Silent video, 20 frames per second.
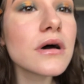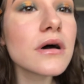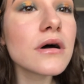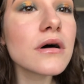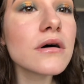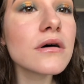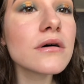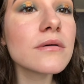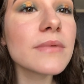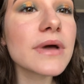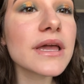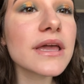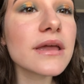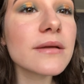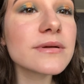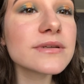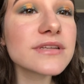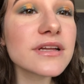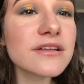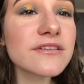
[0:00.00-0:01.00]
Oh, my
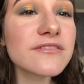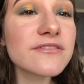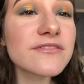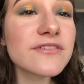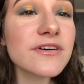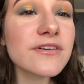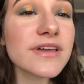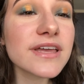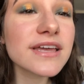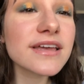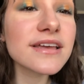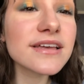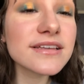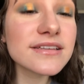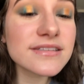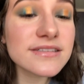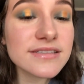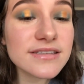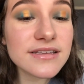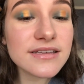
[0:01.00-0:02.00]
camera's on
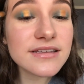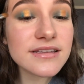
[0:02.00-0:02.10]
focus.